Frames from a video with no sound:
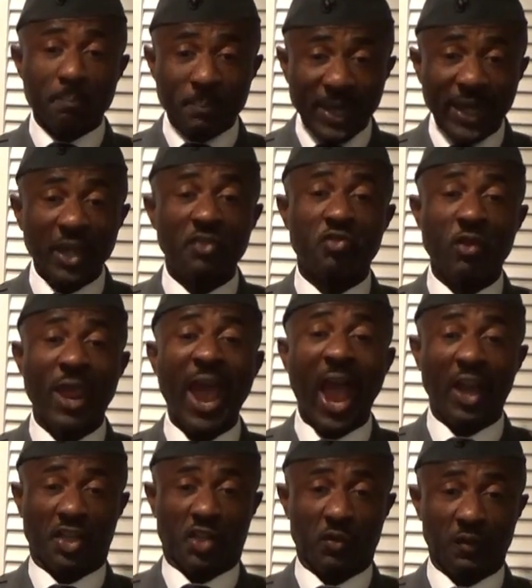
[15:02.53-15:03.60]
the
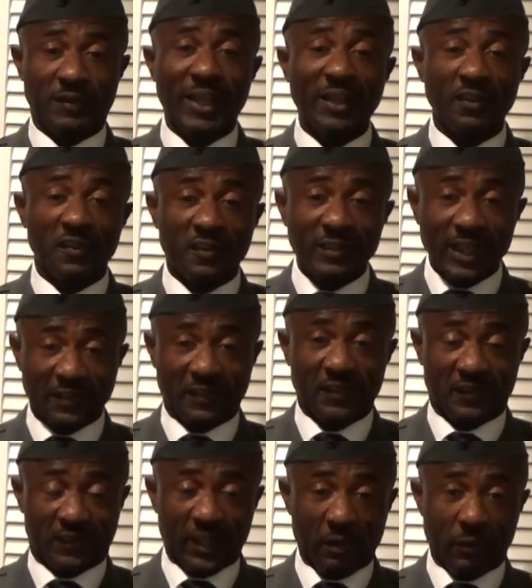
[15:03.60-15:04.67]
military actions that is
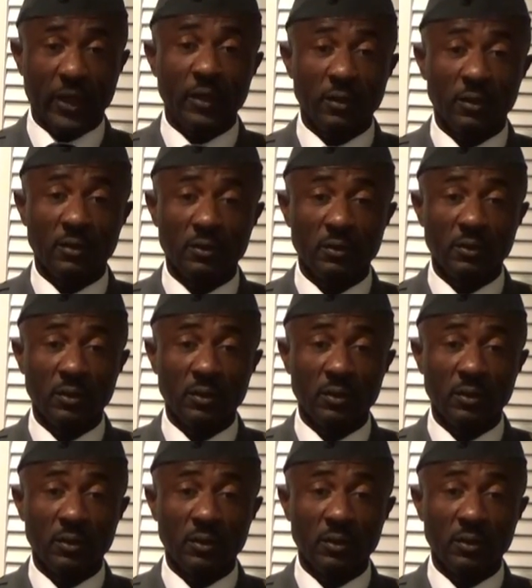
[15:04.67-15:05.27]
necessary